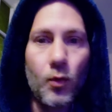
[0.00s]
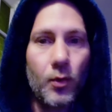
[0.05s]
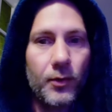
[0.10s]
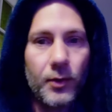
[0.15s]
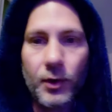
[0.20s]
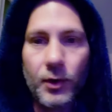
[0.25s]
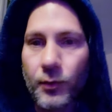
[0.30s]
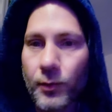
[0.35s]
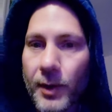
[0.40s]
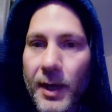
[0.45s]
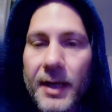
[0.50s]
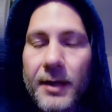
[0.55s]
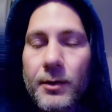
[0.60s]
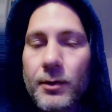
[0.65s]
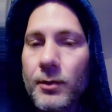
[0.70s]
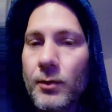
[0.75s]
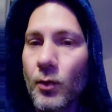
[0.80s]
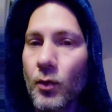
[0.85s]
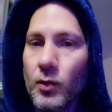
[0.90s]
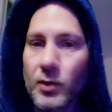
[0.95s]
or the
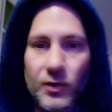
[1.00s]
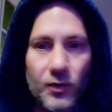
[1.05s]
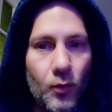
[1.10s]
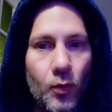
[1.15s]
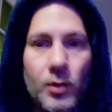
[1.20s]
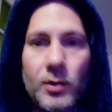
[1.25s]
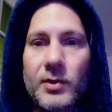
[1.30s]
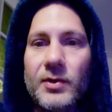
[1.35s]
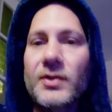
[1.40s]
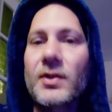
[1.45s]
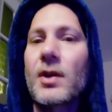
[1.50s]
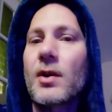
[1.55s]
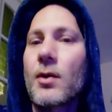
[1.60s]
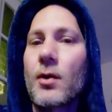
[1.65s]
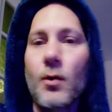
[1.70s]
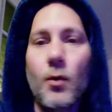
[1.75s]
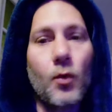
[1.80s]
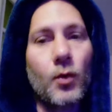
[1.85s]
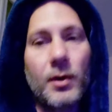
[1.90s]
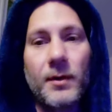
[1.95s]
creator or source
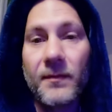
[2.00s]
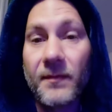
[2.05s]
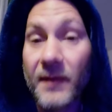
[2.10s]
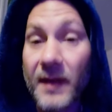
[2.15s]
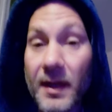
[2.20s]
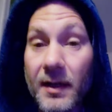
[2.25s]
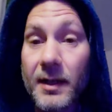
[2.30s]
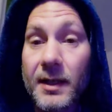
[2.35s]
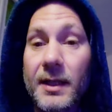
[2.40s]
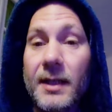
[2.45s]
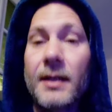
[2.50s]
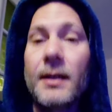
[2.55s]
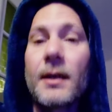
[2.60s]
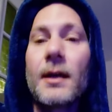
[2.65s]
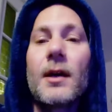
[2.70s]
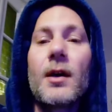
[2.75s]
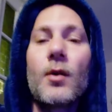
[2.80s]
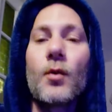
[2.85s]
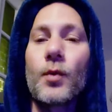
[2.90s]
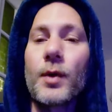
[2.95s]
or infinity,
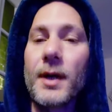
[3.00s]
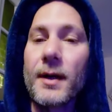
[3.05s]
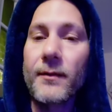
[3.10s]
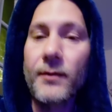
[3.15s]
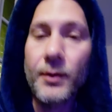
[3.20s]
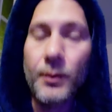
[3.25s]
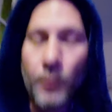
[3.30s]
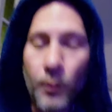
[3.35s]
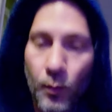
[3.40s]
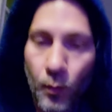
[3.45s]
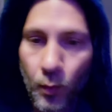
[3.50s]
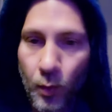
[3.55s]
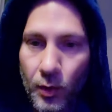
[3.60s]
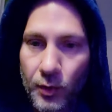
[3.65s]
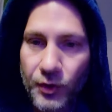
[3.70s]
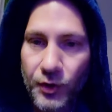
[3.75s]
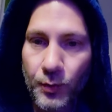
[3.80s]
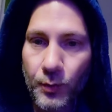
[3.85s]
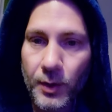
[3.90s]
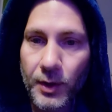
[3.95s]
whatever
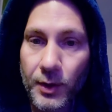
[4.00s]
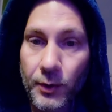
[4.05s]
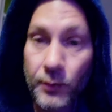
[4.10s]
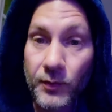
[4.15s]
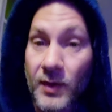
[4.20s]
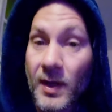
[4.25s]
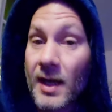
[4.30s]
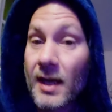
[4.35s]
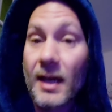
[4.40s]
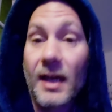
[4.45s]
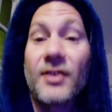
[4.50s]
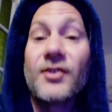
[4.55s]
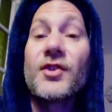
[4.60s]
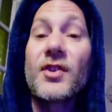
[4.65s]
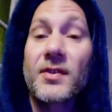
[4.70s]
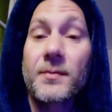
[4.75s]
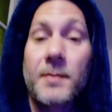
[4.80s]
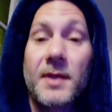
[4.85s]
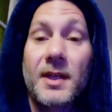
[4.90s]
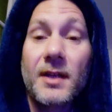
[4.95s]
word you want to use, and
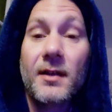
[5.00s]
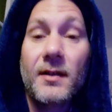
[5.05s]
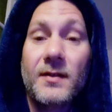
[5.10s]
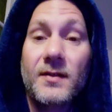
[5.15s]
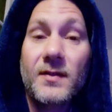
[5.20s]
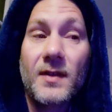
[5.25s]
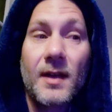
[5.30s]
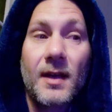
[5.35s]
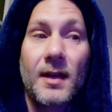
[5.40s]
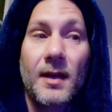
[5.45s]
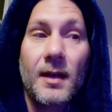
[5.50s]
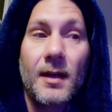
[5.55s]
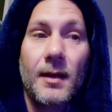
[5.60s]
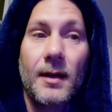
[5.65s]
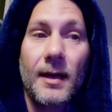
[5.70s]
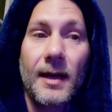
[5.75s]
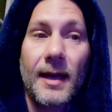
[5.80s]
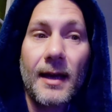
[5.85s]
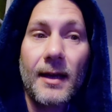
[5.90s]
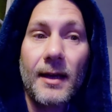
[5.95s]
just because
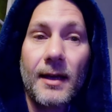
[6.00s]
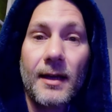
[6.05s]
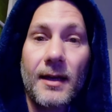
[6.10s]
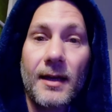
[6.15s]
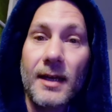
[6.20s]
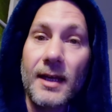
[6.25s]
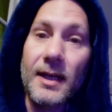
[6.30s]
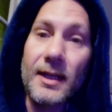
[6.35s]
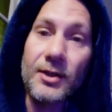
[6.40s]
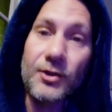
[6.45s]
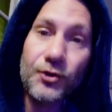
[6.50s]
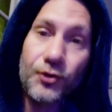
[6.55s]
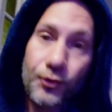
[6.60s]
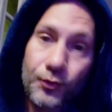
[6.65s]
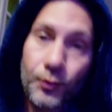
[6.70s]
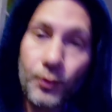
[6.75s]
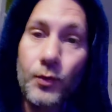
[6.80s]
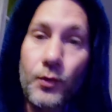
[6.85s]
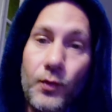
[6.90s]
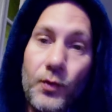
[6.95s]
in
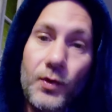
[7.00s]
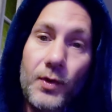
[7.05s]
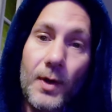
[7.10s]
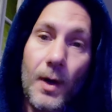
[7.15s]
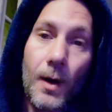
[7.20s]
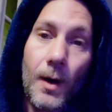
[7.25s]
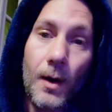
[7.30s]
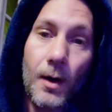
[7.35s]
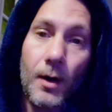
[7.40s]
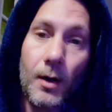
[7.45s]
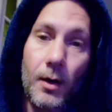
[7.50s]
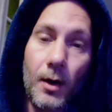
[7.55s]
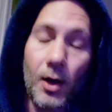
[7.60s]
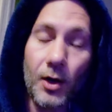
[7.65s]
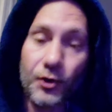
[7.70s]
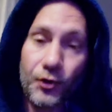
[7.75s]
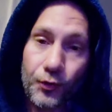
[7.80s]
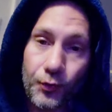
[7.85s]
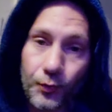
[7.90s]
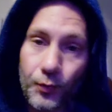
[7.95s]
truth
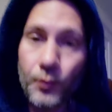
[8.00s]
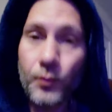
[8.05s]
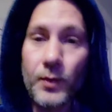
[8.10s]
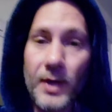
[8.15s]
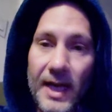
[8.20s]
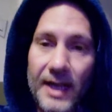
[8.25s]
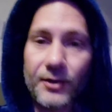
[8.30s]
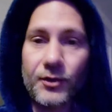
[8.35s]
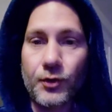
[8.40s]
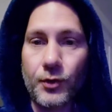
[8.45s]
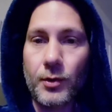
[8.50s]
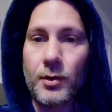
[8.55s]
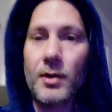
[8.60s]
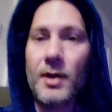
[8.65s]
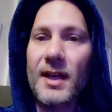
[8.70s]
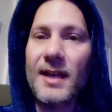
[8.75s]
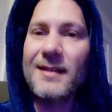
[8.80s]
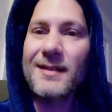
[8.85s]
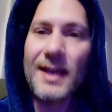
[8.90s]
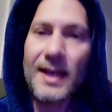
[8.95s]
our true nature
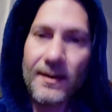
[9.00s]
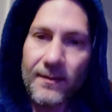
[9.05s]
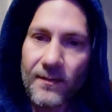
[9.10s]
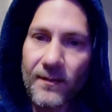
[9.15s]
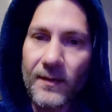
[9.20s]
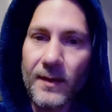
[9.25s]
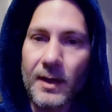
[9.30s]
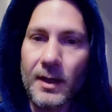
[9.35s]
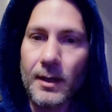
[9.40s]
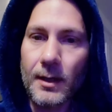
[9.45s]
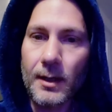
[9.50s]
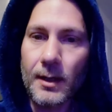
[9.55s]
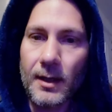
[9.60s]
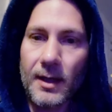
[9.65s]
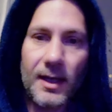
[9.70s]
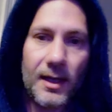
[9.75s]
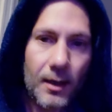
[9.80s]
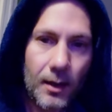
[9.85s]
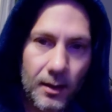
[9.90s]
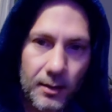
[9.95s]
is infinite
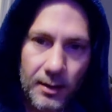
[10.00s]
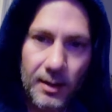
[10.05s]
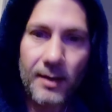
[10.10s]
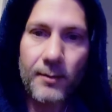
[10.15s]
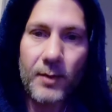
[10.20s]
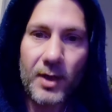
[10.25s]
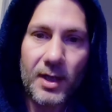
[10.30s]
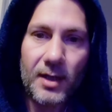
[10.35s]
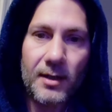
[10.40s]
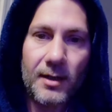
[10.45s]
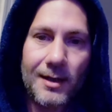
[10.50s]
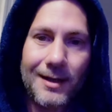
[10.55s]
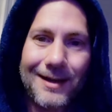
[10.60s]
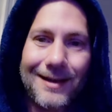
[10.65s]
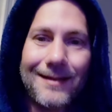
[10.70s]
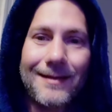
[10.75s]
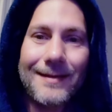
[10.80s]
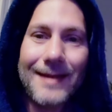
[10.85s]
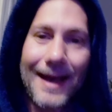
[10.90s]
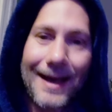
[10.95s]
and unlimited,
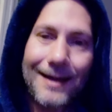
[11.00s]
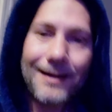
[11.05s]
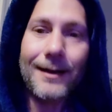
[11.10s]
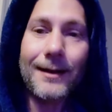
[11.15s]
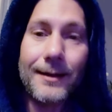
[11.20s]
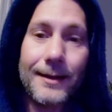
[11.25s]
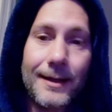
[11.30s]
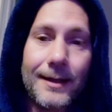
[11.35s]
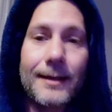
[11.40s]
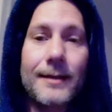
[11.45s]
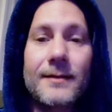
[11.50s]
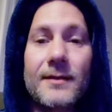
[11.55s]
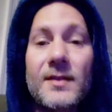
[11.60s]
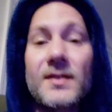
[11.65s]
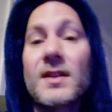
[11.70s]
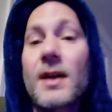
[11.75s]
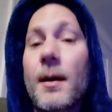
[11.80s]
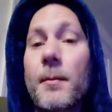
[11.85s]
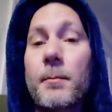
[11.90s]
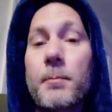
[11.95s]
that again
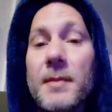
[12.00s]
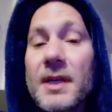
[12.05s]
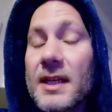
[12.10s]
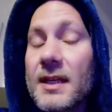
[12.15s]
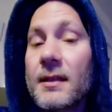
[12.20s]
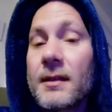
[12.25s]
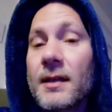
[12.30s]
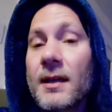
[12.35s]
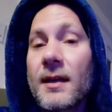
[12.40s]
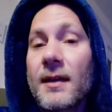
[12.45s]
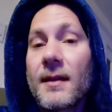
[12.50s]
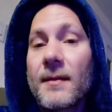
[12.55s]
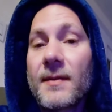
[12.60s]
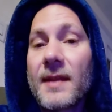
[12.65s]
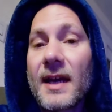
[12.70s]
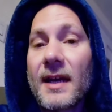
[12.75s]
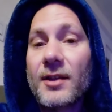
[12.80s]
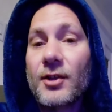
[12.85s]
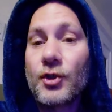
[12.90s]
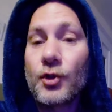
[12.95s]
does not mean
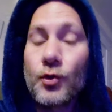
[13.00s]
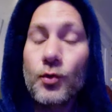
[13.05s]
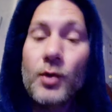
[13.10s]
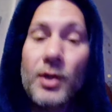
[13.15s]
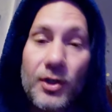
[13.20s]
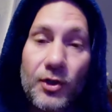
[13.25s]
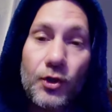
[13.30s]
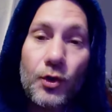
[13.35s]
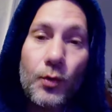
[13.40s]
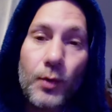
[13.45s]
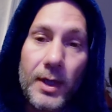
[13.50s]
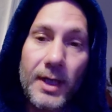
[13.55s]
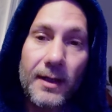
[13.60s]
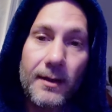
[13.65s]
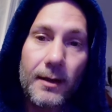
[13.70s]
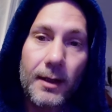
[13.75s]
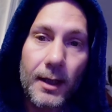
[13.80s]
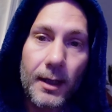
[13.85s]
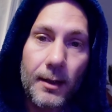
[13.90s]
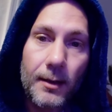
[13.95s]
that you can do
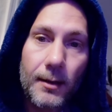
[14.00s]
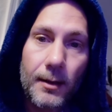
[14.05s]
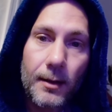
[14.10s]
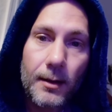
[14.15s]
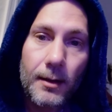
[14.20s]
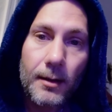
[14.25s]
anything.